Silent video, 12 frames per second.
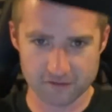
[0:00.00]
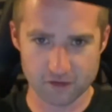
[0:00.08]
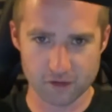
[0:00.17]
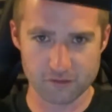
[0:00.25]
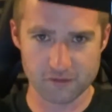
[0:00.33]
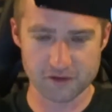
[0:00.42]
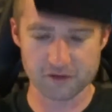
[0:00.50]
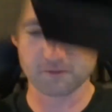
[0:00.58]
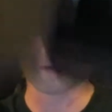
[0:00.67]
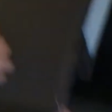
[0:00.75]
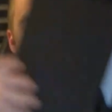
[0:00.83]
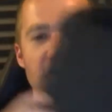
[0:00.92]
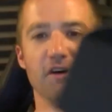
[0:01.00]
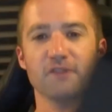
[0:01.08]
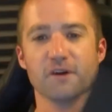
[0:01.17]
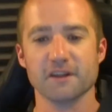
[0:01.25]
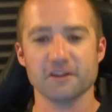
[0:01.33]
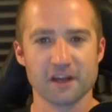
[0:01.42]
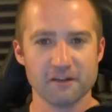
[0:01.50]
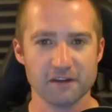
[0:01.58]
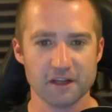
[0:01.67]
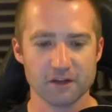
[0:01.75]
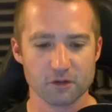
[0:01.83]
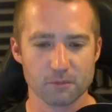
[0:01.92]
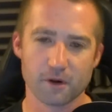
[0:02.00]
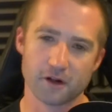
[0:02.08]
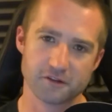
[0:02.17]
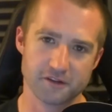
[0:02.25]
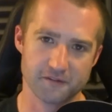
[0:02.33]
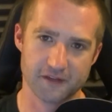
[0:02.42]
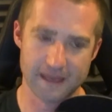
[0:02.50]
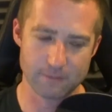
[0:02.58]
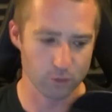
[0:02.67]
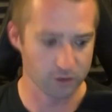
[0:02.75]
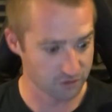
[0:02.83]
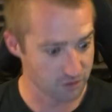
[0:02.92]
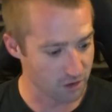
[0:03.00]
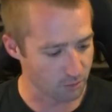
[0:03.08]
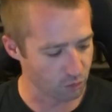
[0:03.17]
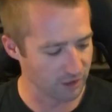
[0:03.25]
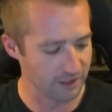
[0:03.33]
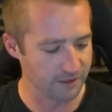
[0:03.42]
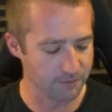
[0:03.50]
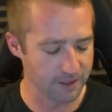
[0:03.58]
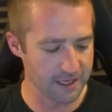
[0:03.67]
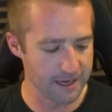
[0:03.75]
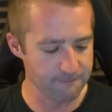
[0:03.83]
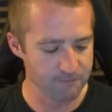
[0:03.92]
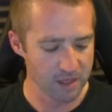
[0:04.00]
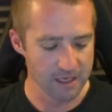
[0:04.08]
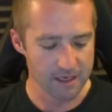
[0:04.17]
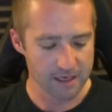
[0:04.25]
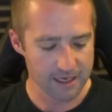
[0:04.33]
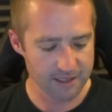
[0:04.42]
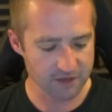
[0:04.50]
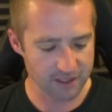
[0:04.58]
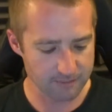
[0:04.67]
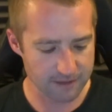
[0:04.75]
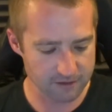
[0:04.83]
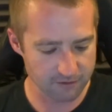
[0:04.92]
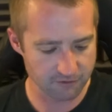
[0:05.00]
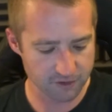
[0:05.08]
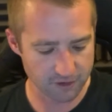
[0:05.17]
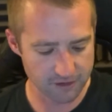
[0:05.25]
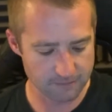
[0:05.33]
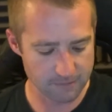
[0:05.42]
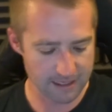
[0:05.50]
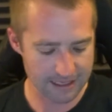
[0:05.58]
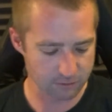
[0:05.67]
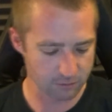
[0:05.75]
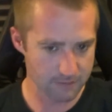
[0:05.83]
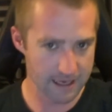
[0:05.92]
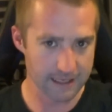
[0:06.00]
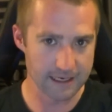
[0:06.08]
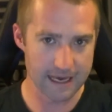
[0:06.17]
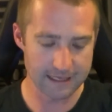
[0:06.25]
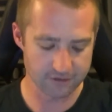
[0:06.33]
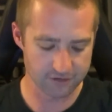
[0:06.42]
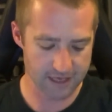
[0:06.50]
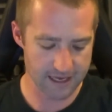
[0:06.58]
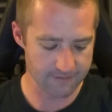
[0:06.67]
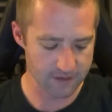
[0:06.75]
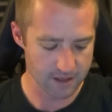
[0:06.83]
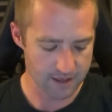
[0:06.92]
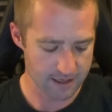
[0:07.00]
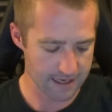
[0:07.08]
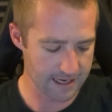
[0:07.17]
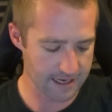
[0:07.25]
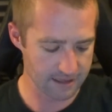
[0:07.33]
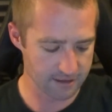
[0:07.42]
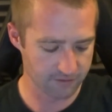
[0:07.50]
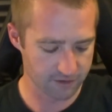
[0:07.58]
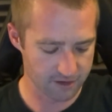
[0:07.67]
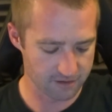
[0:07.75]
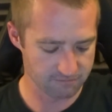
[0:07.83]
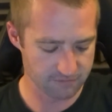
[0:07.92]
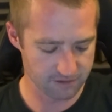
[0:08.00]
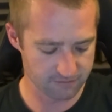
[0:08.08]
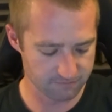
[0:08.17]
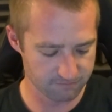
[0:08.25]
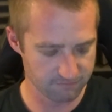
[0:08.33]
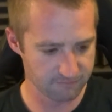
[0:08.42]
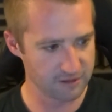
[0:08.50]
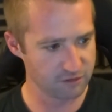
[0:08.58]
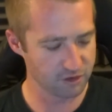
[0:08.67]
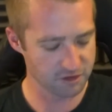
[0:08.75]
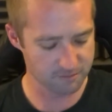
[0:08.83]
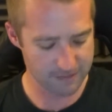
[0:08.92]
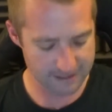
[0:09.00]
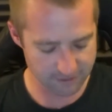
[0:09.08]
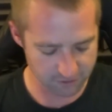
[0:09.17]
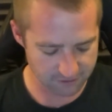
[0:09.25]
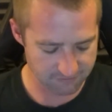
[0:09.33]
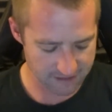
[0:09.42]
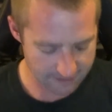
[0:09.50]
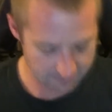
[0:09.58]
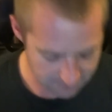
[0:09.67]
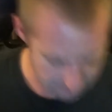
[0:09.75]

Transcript: sort of first experience I've got of doing these kind of videos, so apologies if the camera works not brilliant. But inside the back, you've obviously got the actual main headset. You've got instruction manuals in various